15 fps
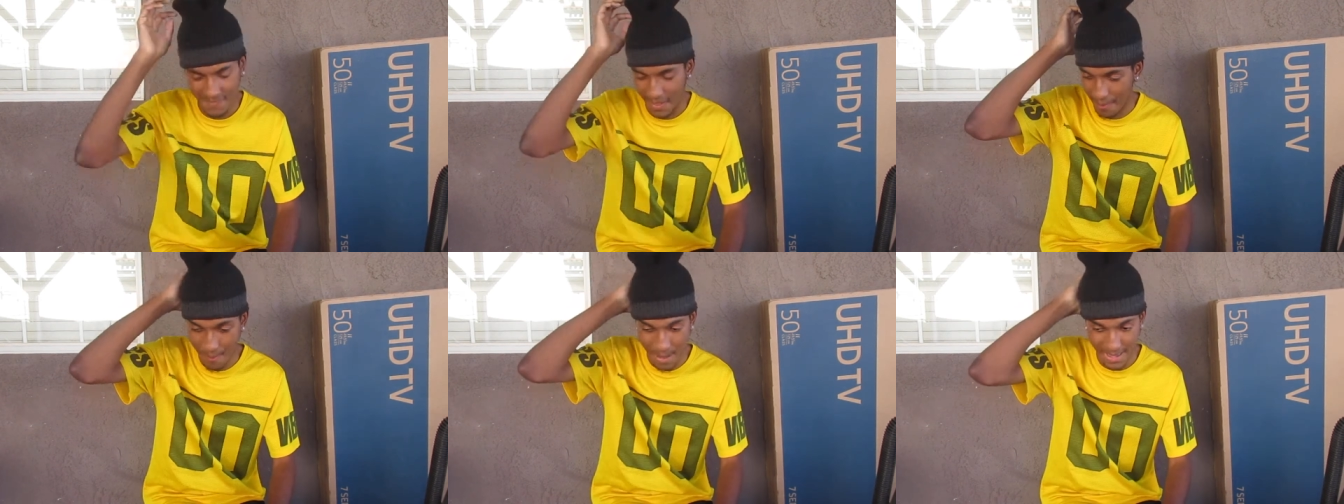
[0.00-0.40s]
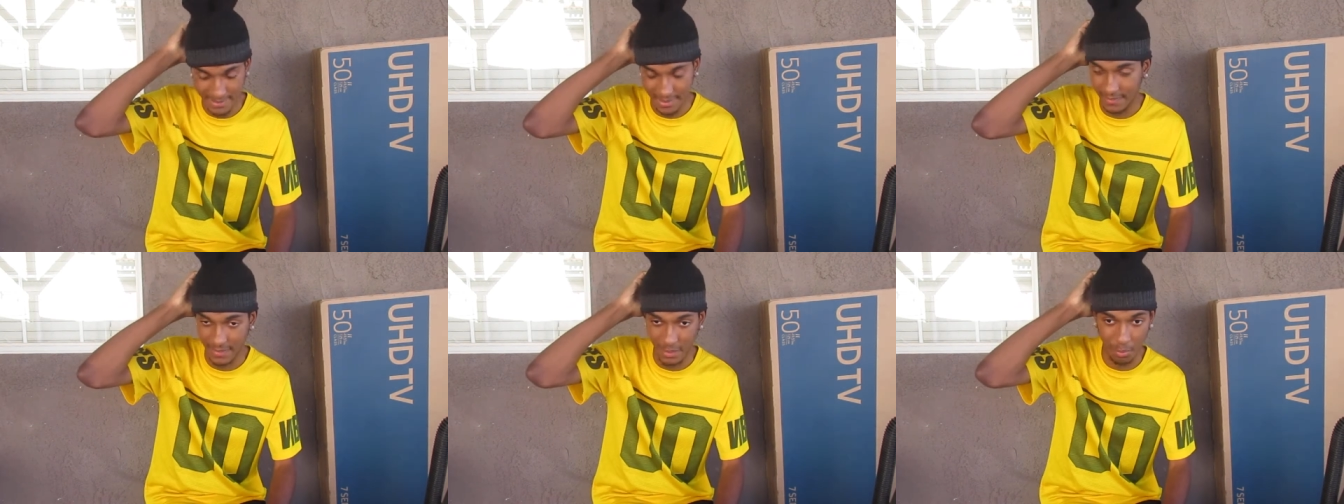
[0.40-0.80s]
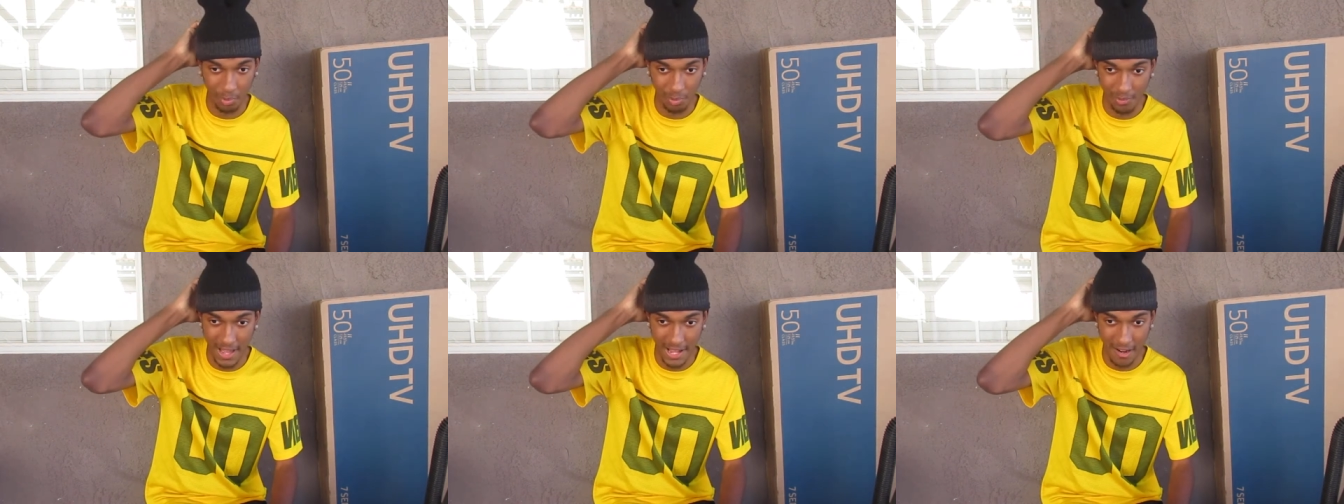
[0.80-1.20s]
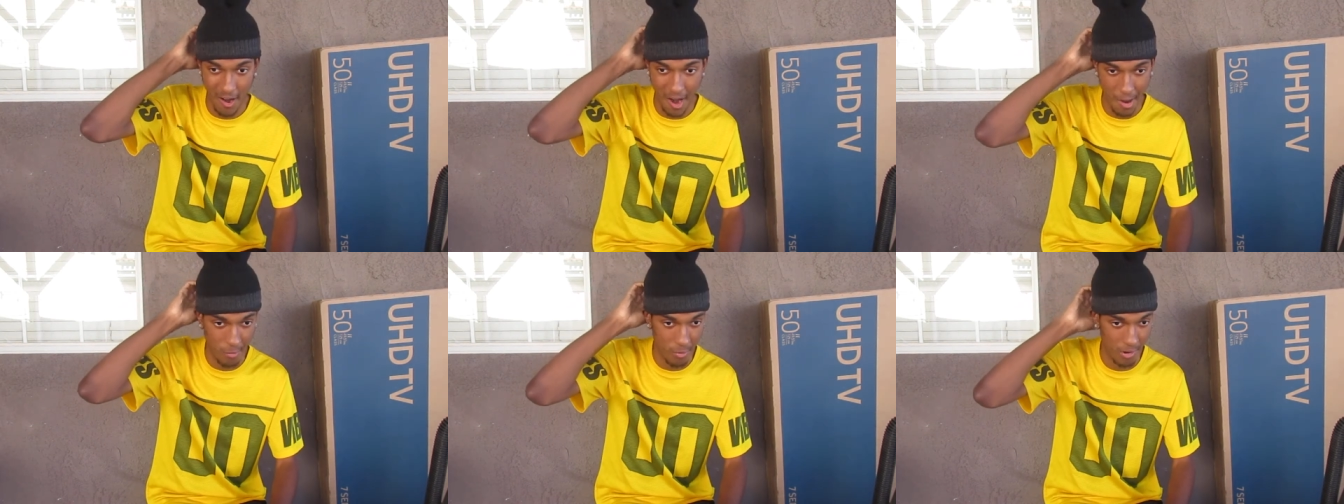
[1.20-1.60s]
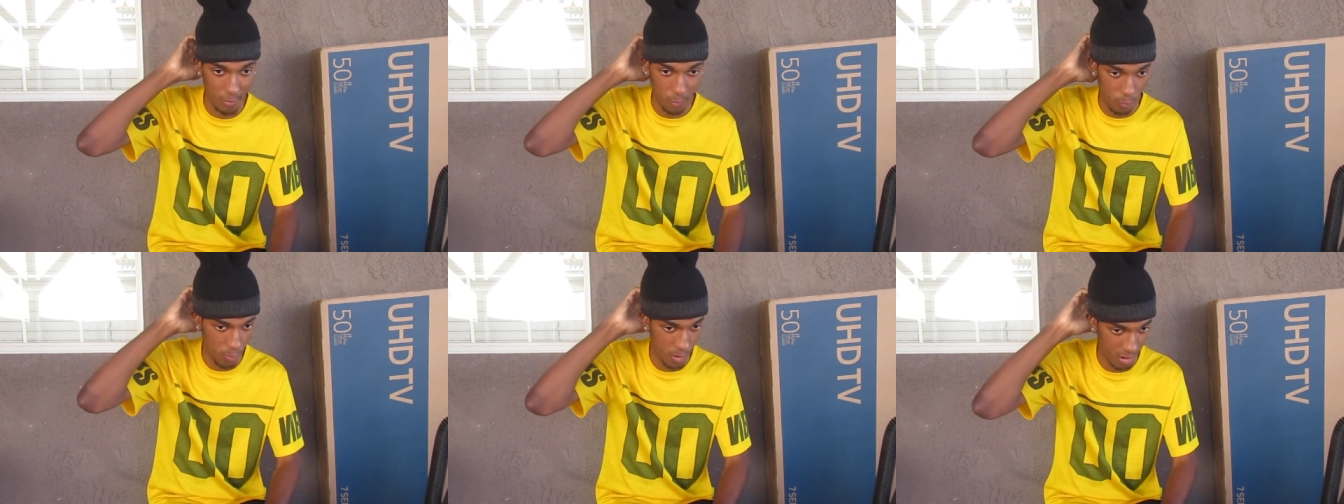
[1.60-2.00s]
That basically was like, all right, we're
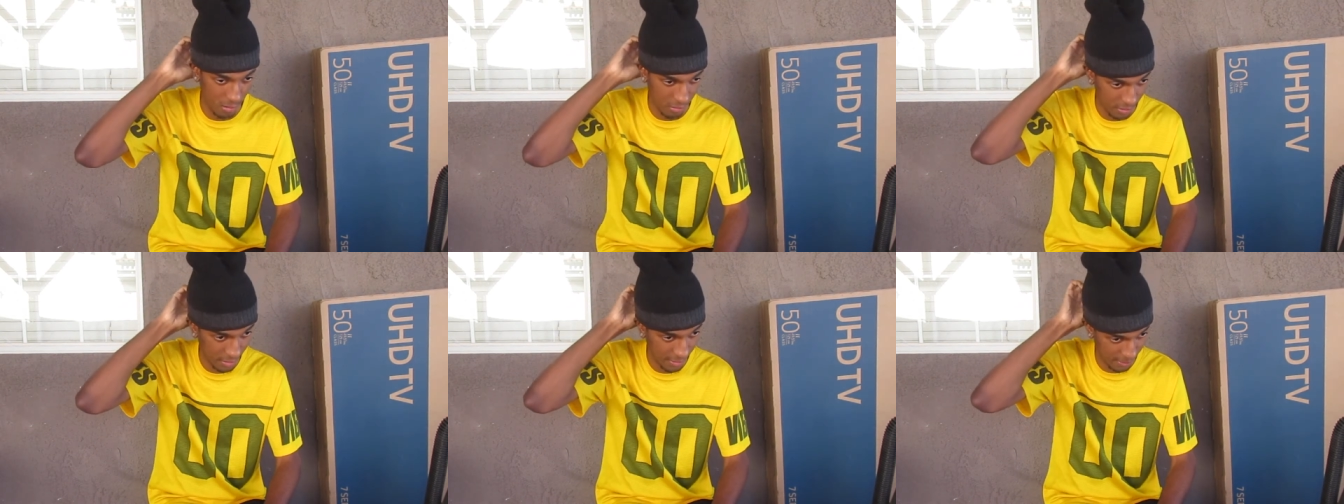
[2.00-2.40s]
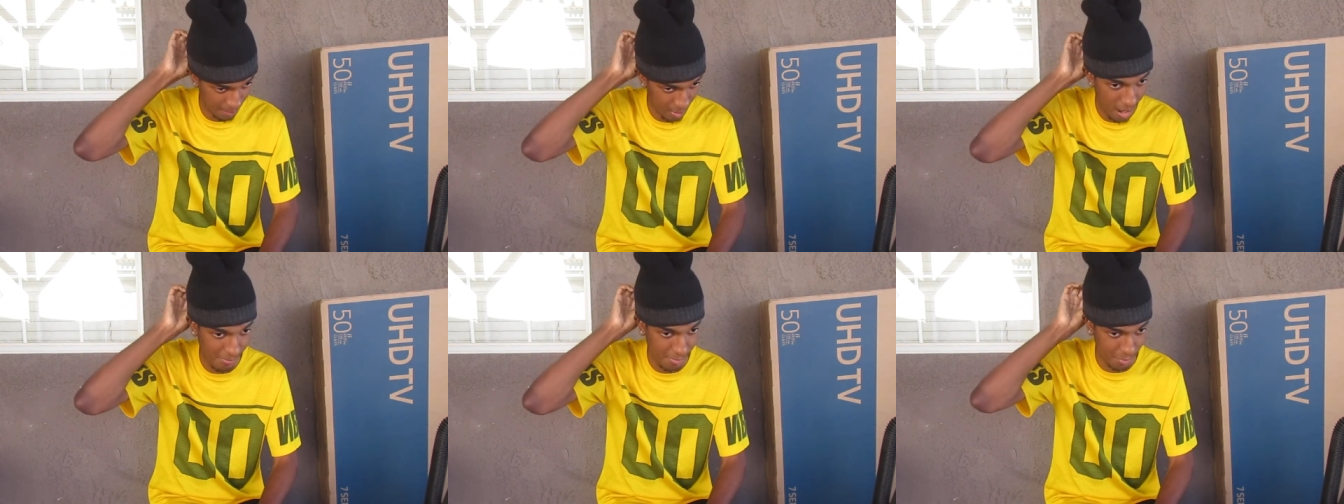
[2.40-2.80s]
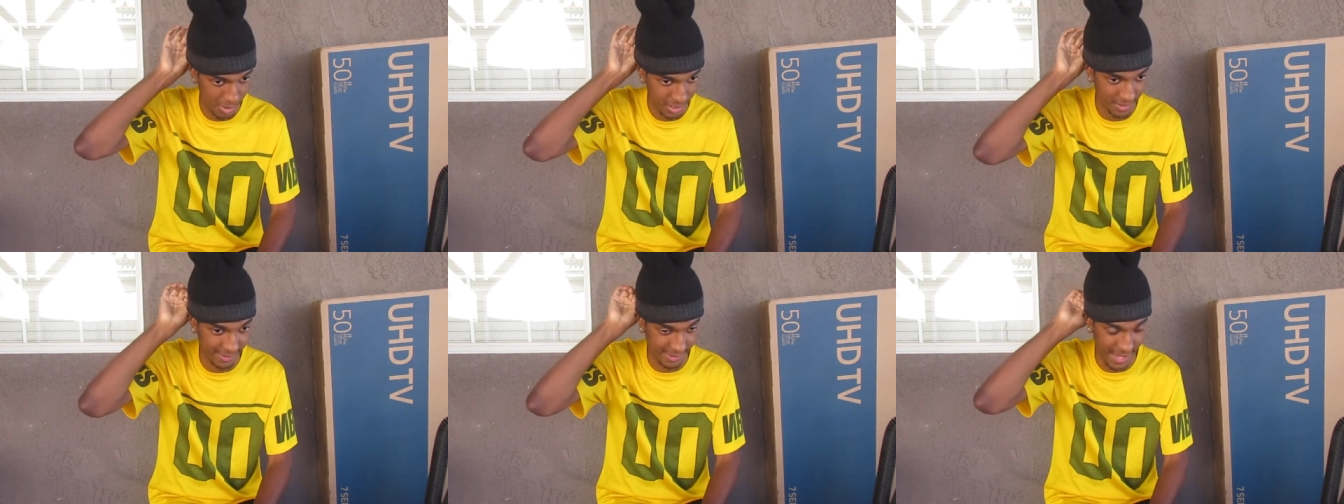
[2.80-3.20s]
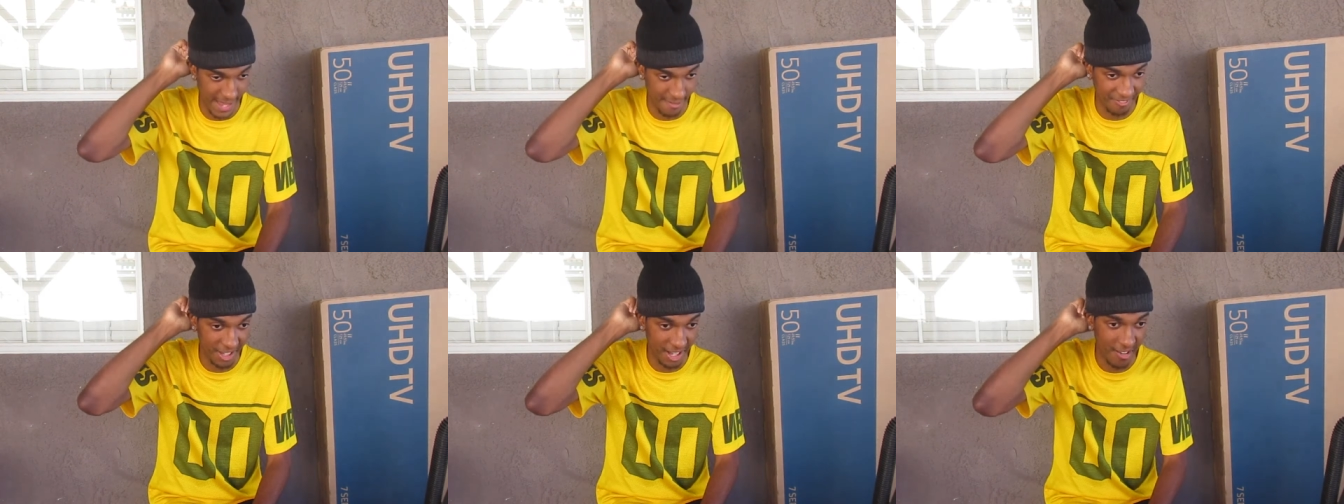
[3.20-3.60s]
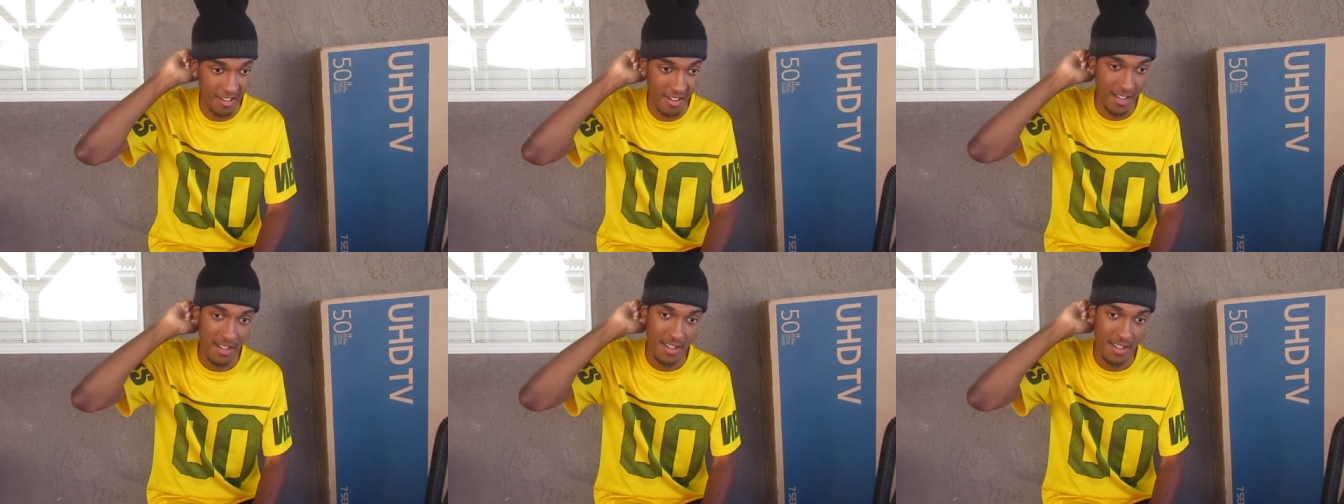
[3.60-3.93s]
we're gonna probably win this game now.